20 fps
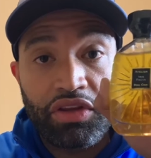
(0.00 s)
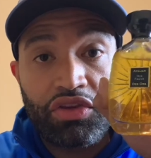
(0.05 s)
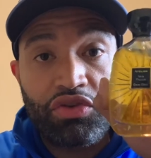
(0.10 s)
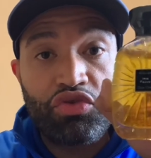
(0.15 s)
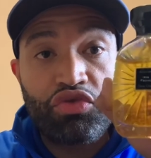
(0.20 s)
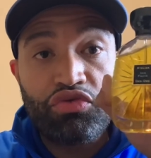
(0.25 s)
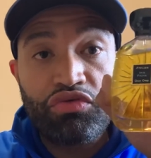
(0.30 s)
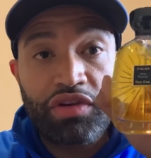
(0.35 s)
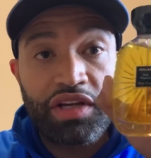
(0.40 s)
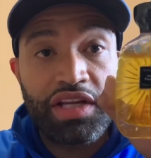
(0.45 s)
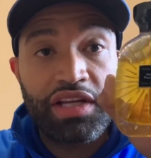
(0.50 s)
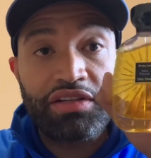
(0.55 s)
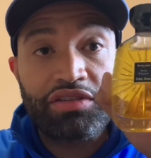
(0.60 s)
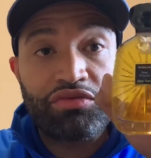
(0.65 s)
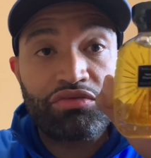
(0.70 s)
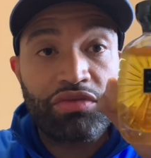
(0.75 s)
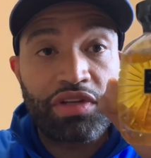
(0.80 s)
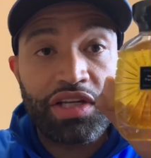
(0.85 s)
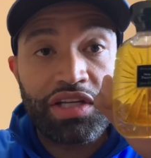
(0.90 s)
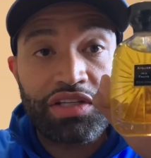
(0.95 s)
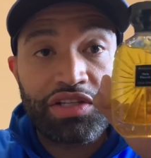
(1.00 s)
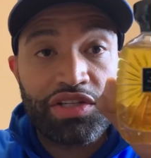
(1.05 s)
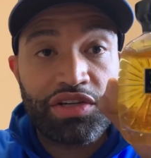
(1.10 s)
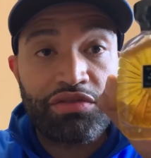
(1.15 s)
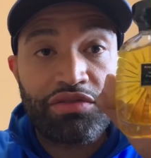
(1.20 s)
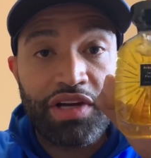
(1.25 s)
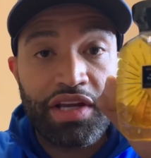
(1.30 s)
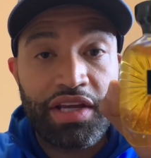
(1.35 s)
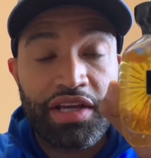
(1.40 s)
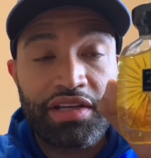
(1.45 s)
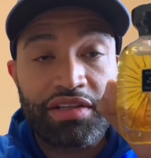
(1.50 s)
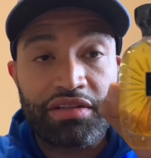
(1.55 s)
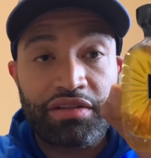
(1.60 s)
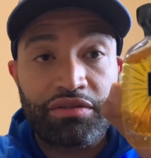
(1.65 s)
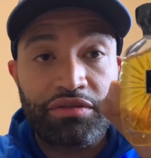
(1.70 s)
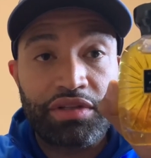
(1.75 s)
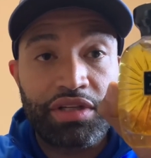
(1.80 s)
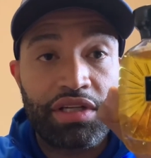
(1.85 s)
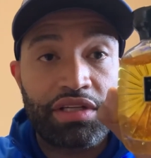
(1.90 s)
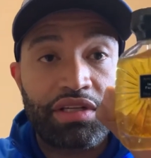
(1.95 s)
You need to get your hands
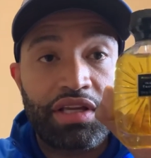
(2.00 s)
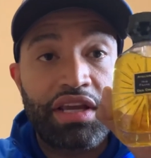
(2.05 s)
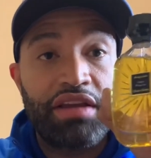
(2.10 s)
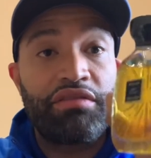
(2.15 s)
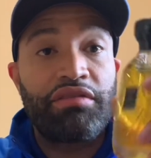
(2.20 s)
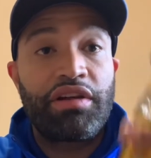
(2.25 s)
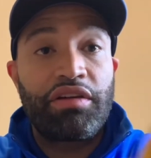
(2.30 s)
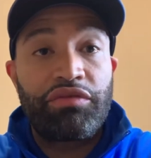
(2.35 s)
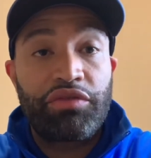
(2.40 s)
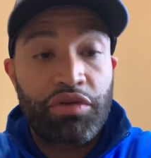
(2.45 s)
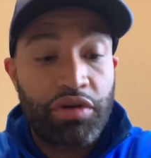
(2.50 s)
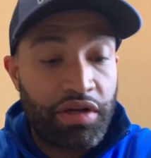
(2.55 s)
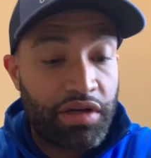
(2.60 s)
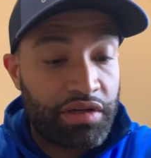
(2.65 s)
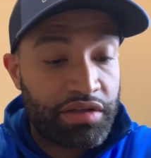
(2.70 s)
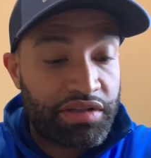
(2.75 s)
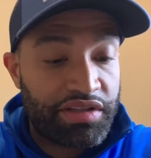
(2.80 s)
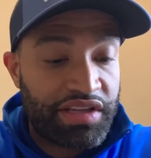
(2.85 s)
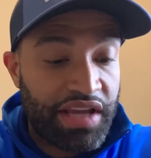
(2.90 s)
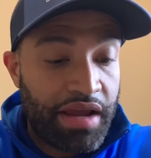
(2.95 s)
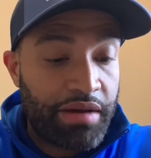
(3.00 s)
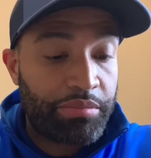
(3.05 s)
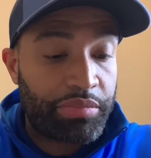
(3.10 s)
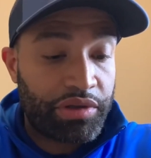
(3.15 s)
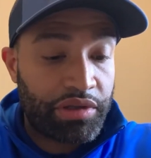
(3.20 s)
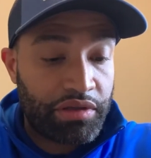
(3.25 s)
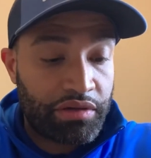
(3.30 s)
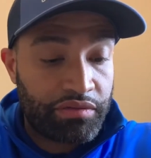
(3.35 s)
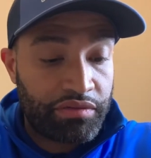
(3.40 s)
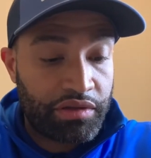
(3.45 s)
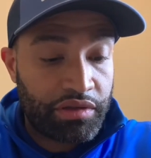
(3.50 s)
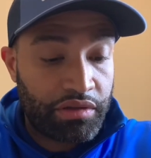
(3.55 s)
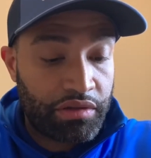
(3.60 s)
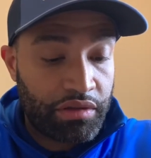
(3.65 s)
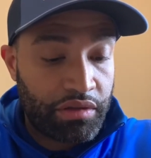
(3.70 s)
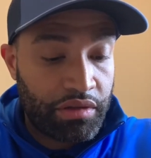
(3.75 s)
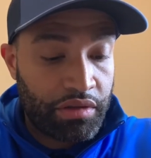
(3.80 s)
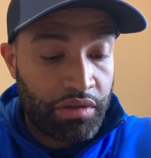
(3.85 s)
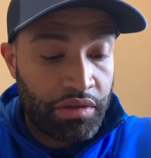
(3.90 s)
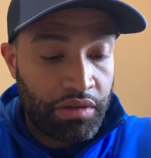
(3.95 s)
on this. Even if you get a sample of it.
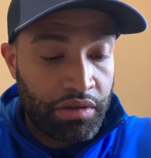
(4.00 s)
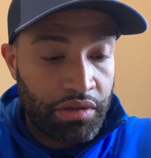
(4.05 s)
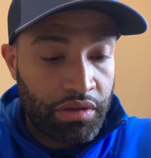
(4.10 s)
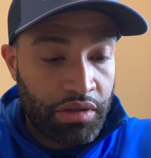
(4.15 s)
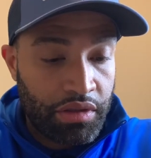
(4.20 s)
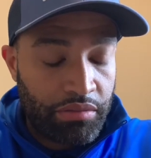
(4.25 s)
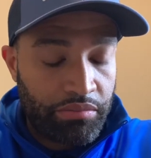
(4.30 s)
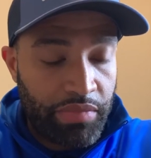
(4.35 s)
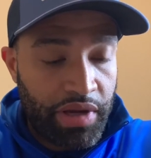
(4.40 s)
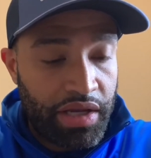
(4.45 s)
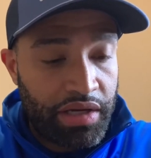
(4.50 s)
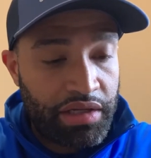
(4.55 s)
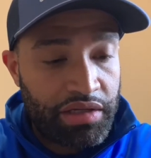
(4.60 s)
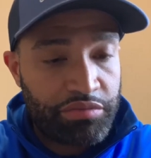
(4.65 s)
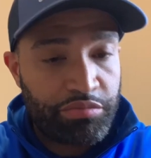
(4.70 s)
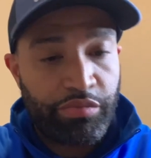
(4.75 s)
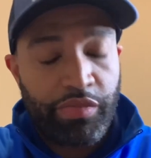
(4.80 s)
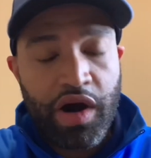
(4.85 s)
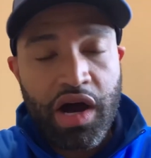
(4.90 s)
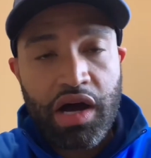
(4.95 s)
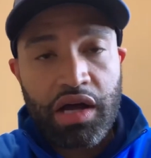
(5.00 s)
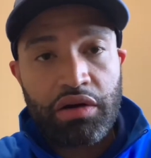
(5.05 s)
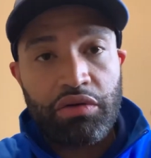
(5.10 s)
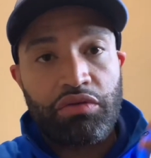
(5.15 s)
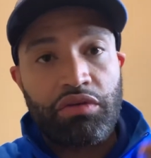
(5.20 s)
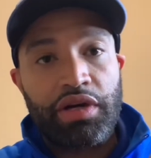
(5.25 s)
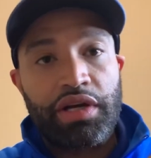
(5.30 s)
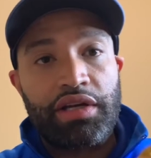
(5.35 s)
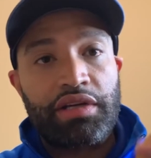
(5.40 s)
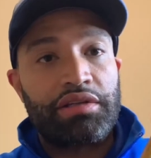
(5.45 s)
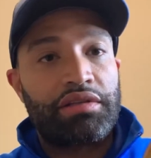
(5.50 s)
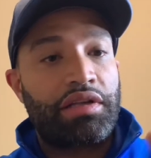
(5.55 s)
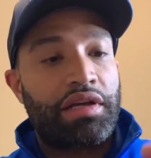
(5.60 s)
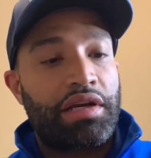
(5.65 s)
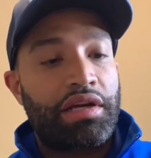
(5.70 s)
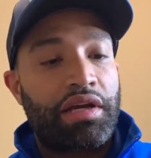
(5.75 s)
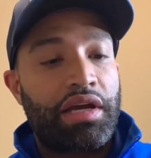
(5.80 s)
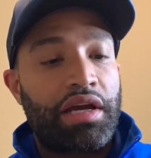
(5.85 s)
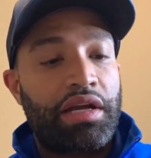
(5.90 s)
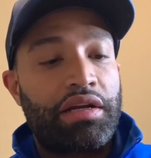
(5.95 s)
Man, this bottle weighs
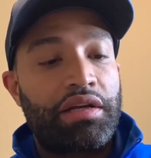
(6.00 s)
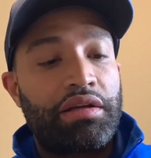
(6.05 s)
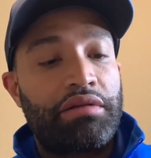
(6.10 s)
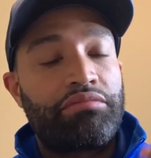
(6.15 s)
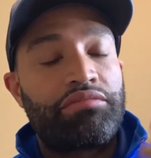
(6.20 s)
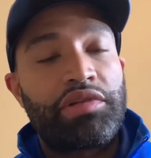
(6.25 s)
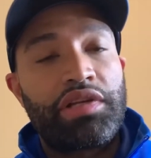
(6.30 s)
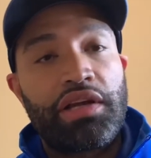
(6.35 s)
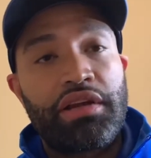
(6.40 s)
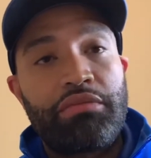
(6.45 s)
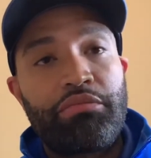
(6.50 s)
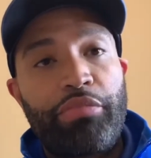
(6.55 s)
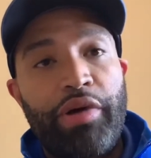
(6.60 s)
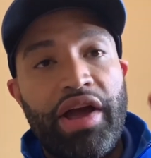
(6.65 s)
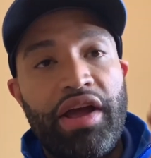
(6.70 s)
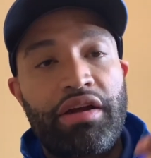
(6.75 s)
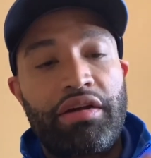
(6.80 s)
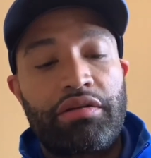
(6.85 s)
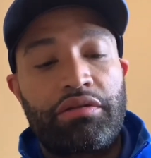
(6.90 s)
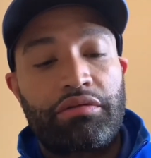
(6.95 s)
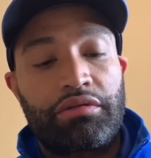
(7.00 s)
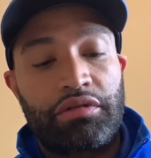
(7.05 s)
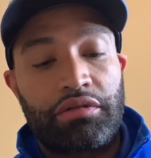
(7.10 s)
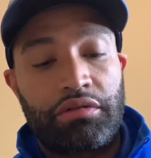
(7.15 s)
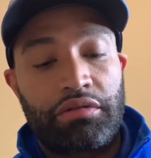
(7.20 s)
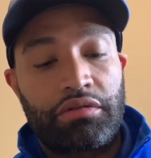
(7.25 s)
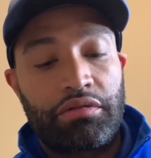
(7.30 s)
like goddamn 10 pounds.